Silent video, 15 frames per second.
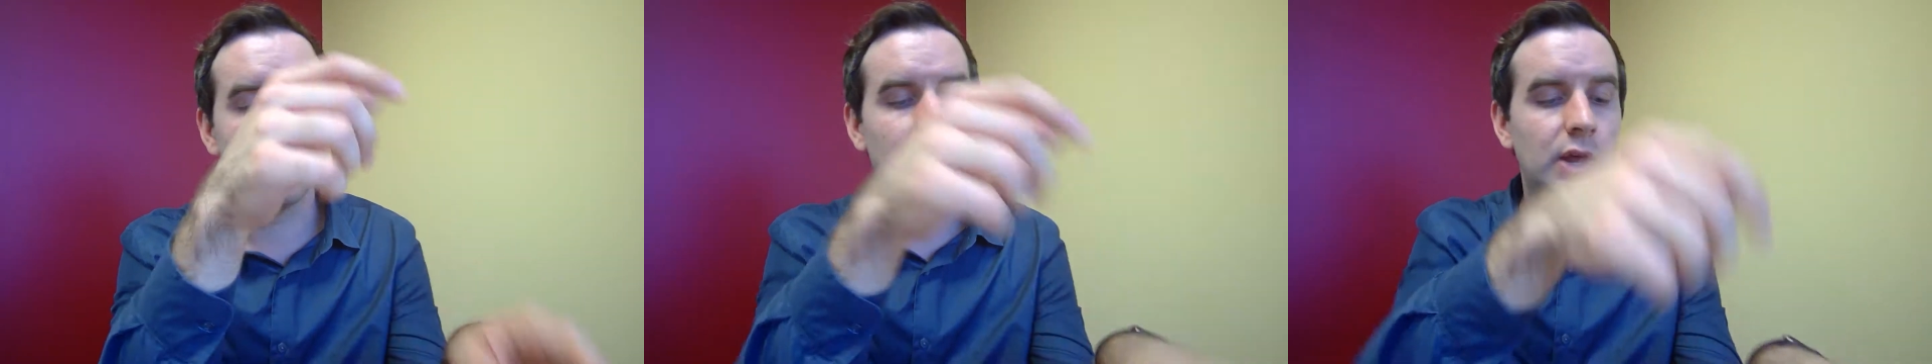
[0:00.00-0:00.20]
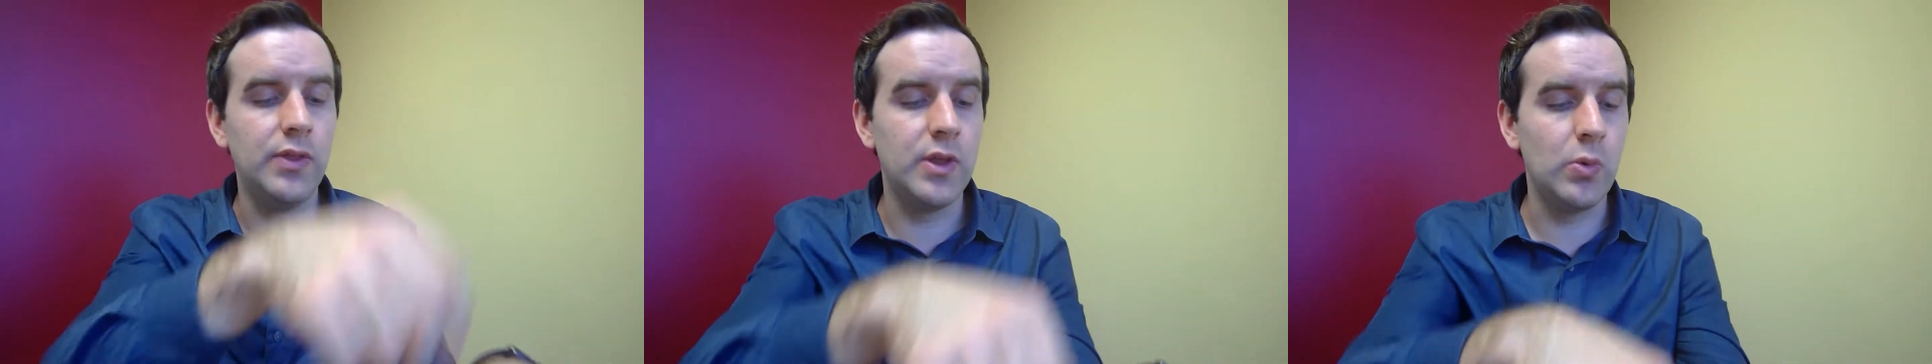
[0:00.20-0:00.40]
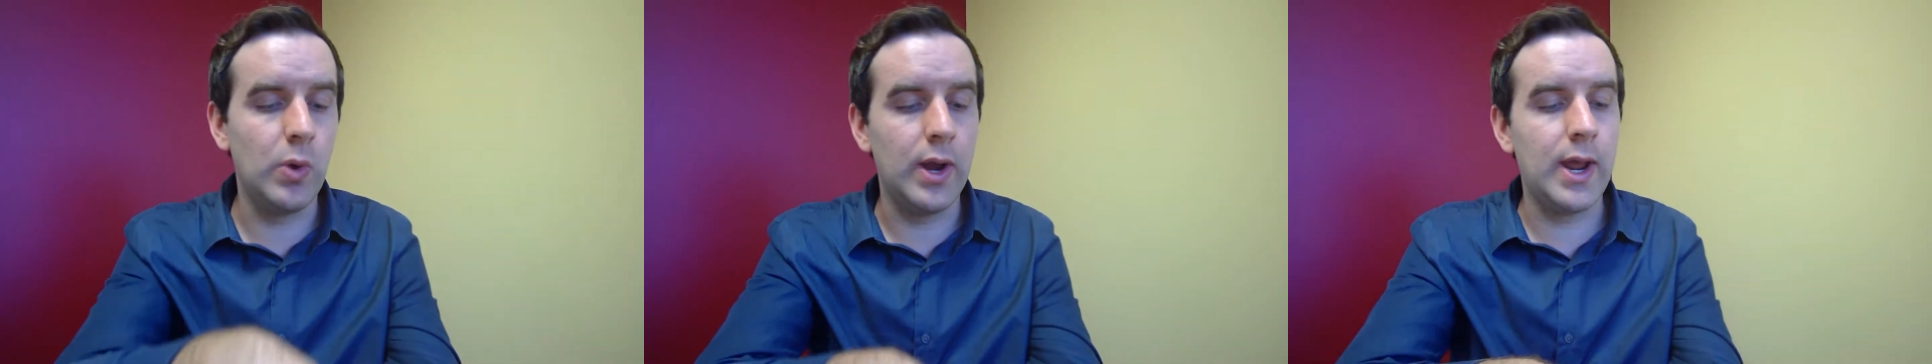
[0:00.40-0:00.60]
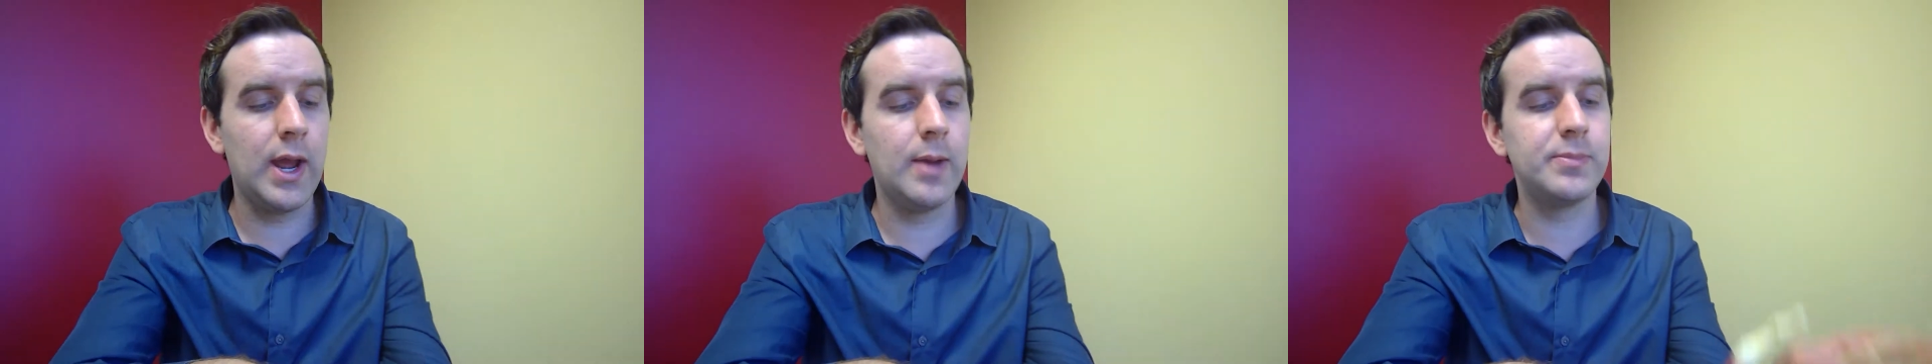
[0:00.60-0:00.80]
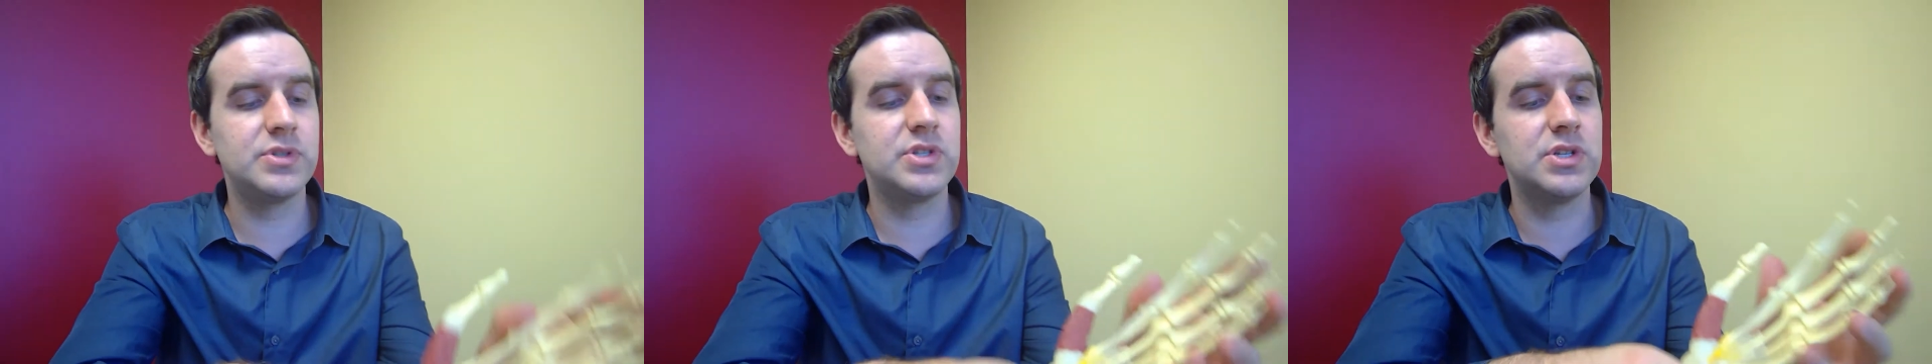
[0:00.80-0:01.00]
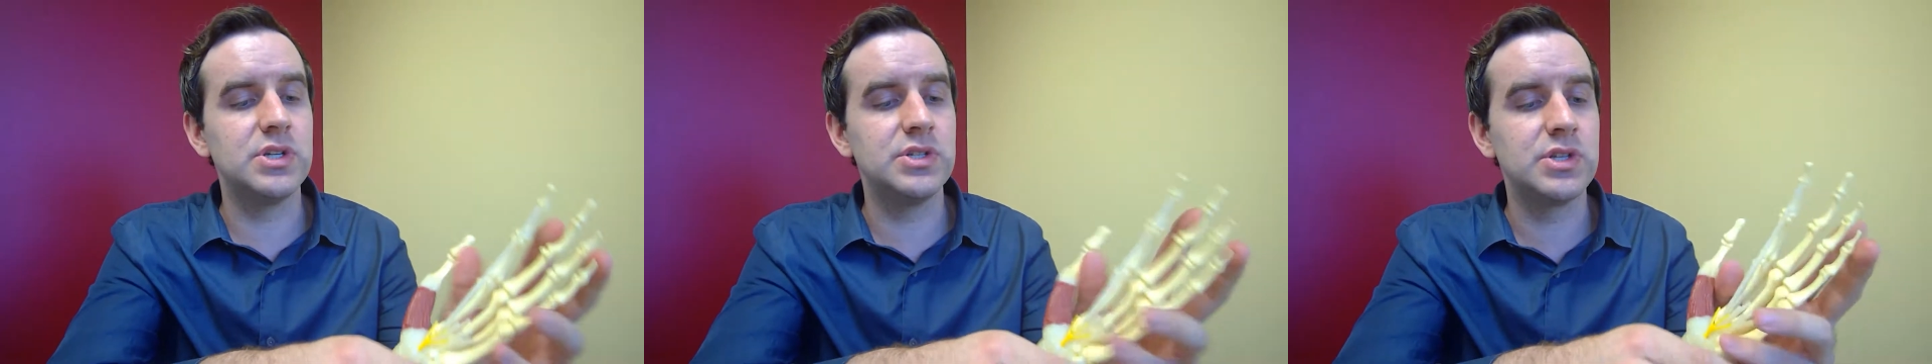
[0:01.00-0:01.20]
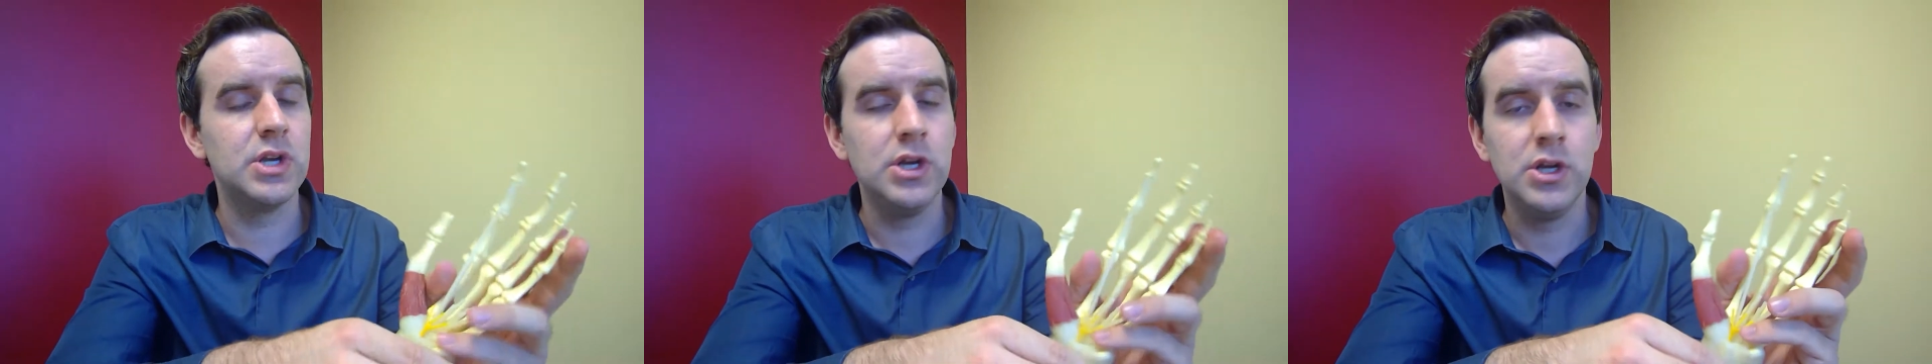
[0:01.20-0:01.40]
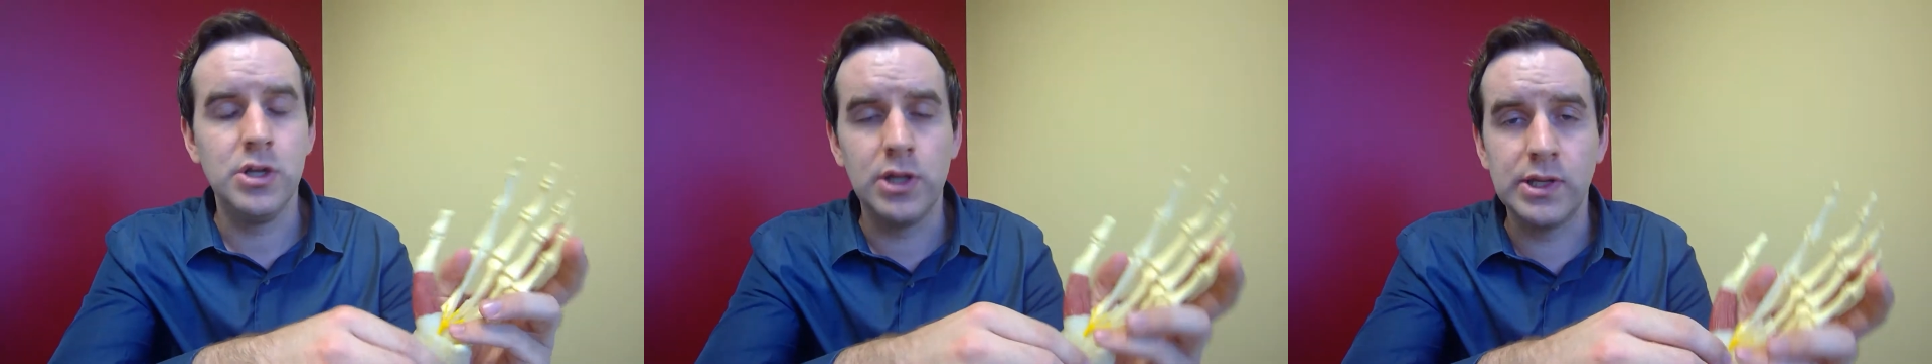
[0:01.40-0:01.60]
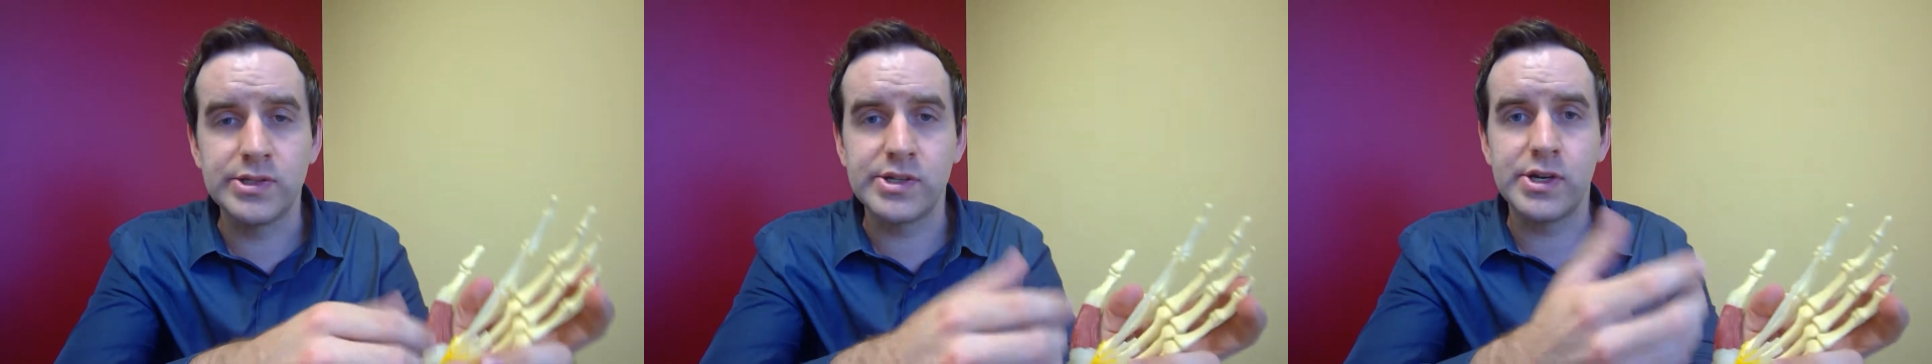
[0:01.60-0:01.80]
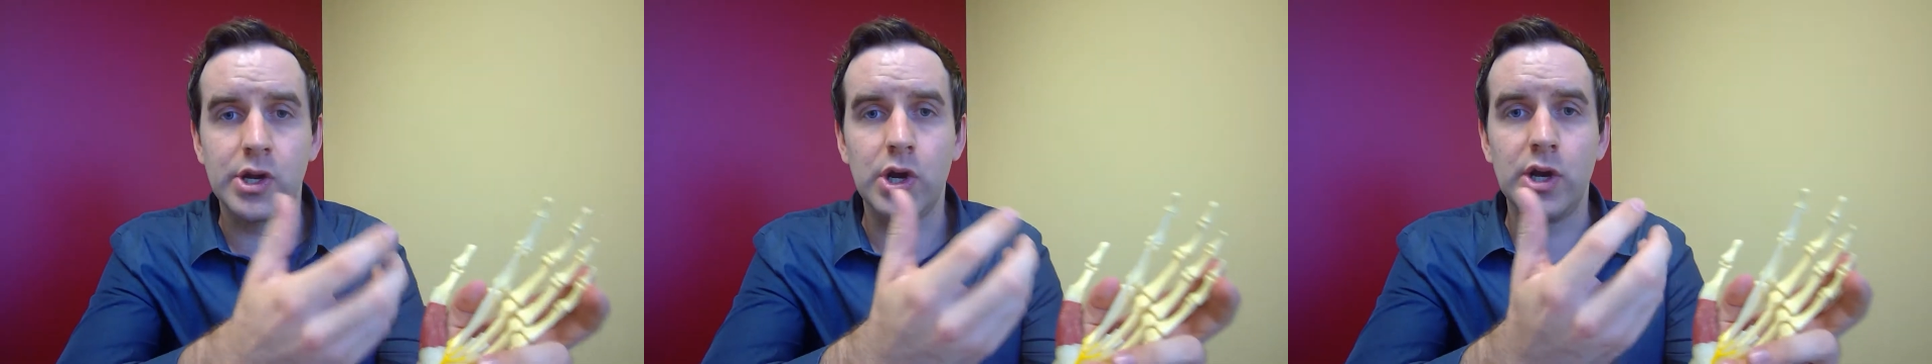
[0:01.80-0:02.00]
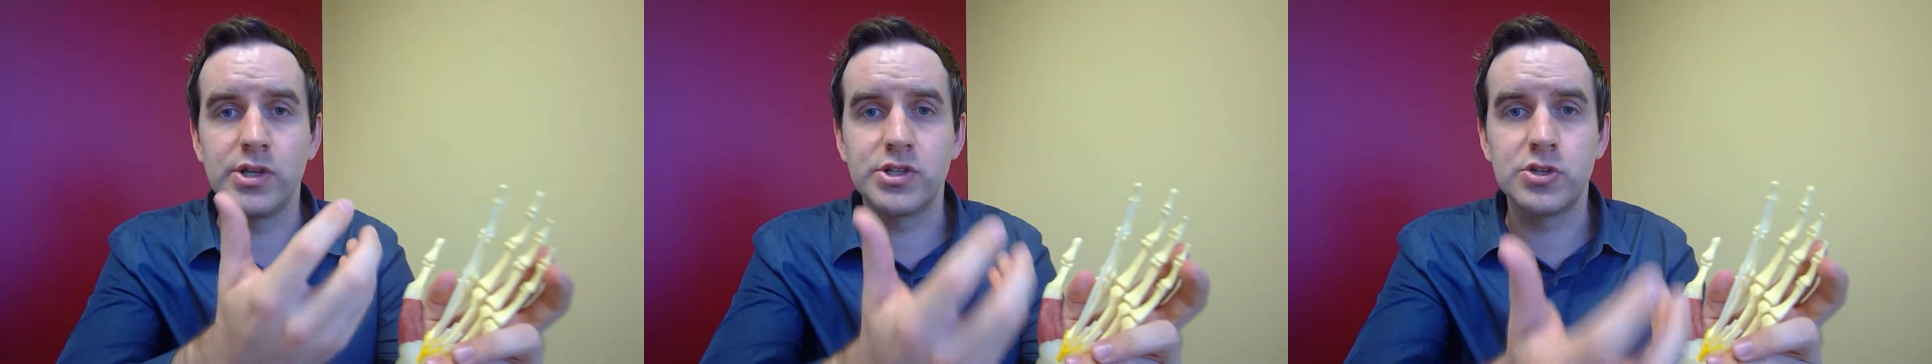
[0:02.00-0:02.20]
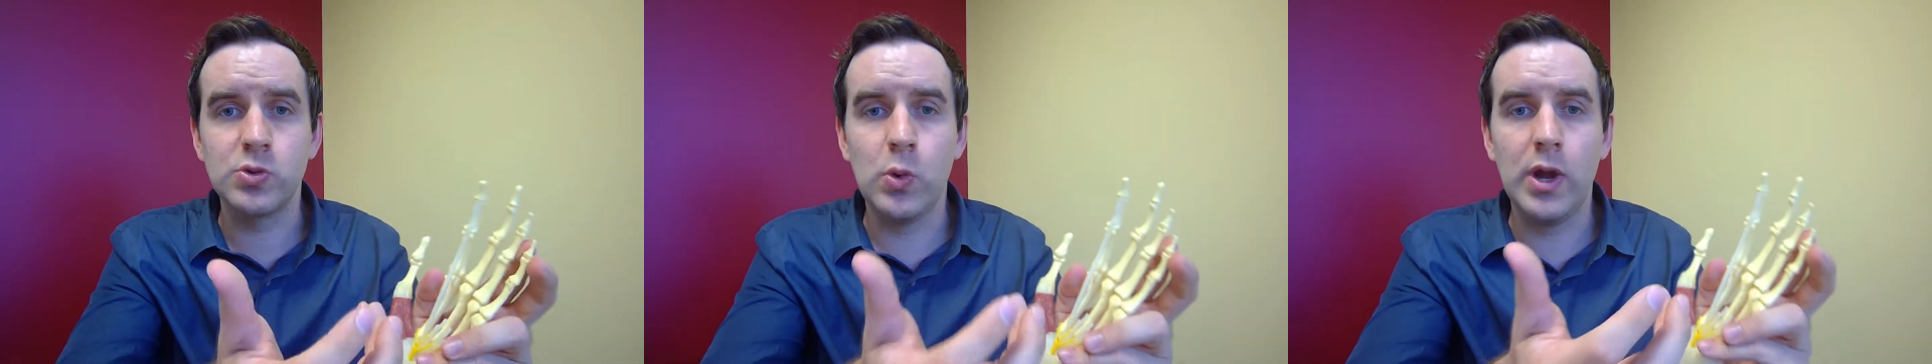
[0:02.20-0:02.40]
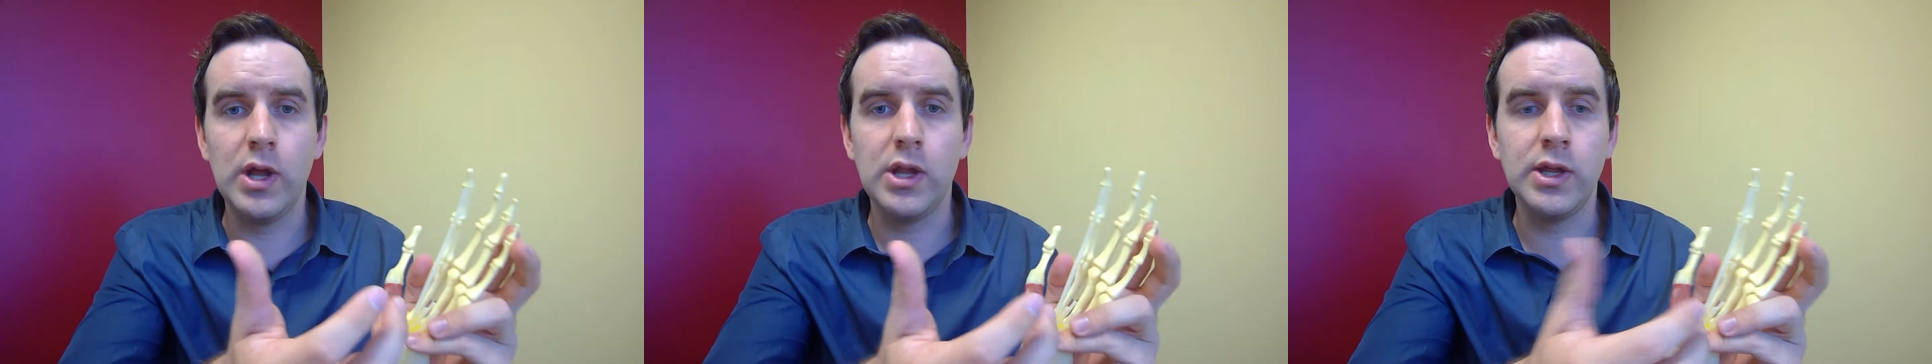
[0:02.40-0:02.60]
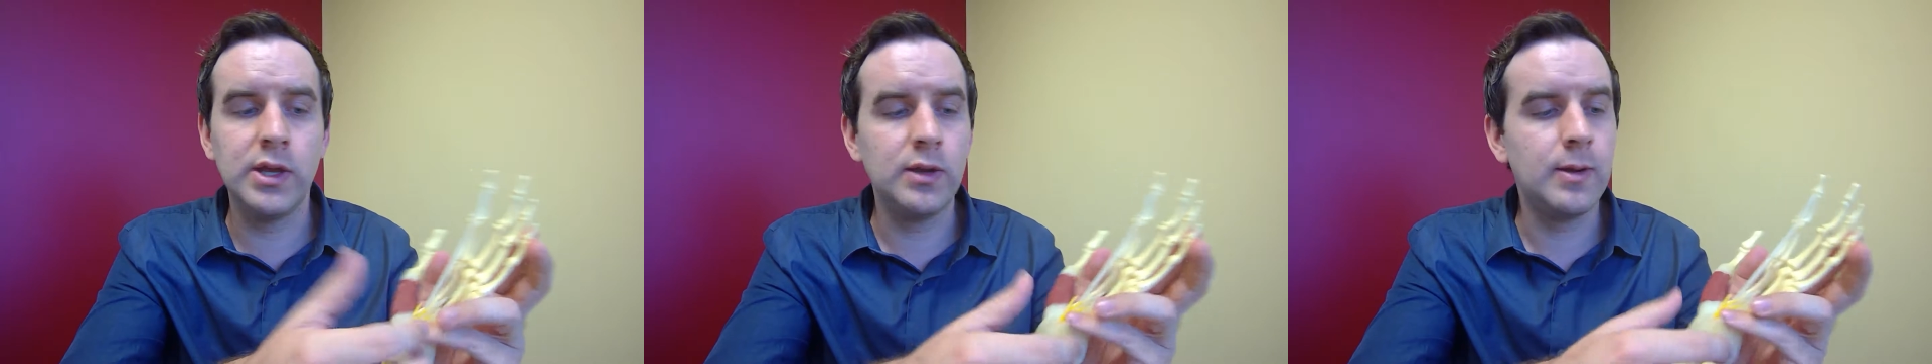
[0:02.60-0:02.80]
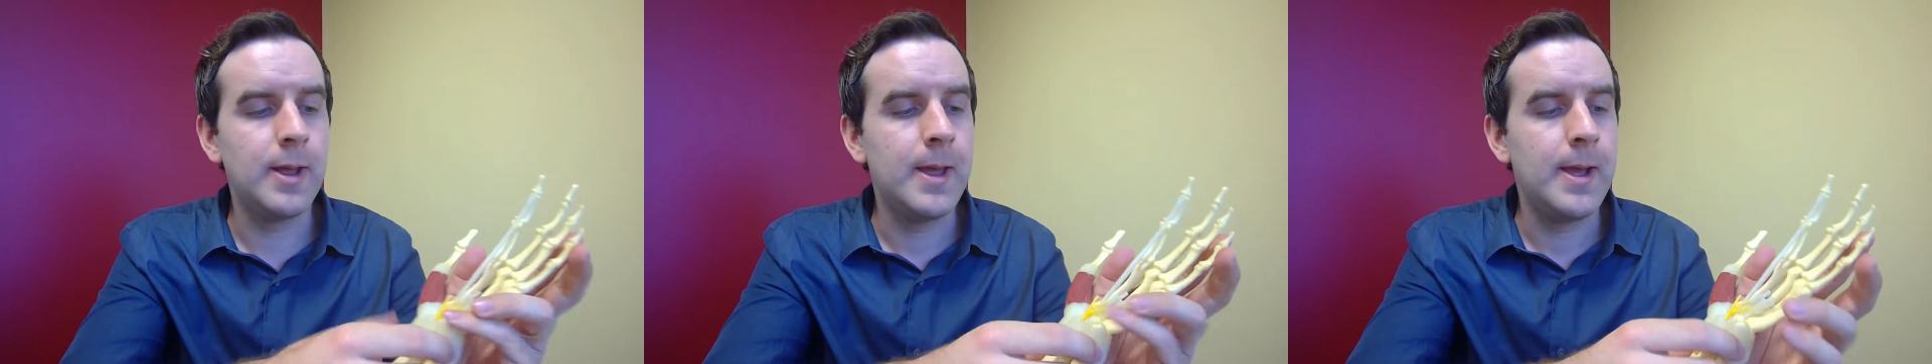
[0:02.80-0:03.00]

And then what happens is that's going to cause swelling,